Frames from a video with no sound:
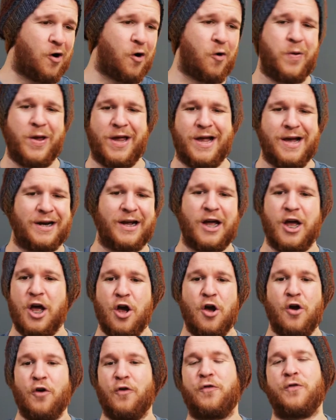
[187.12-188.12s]
are we going to
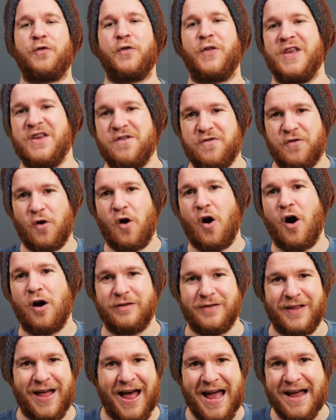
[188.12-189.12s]
flee for our
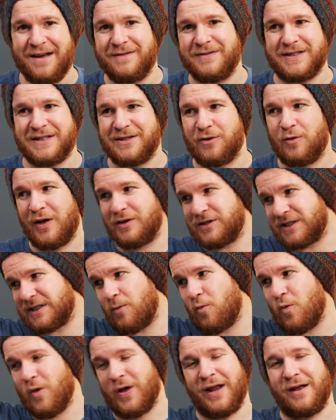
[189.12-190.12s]
lives while
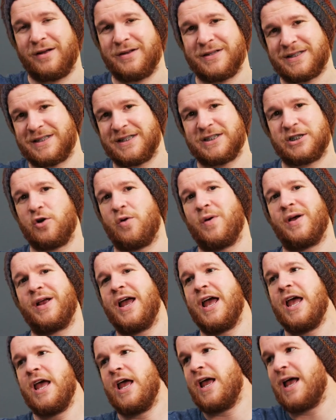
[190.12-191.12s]
someone else is
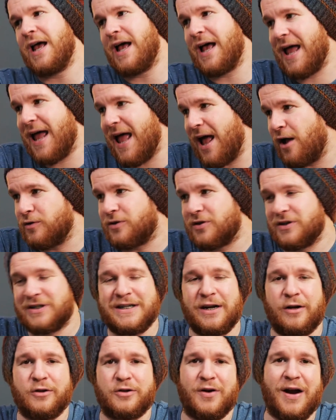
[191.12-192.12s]
going
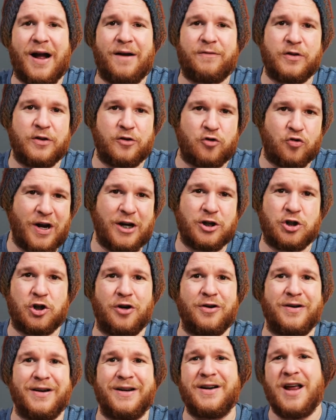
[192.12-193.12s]
helter-skelter after the
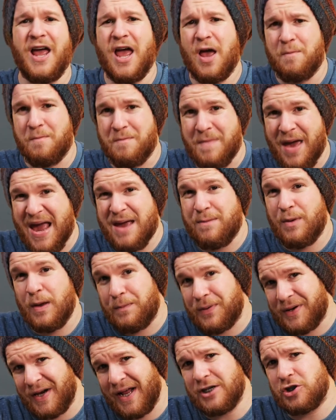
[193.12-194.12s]
treasure, and maybe
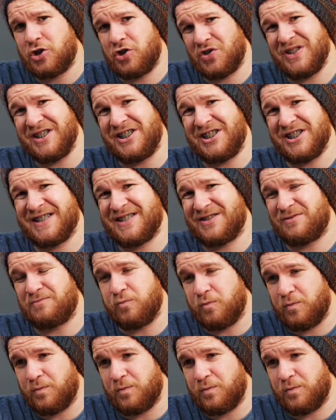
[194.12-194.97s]
potentially just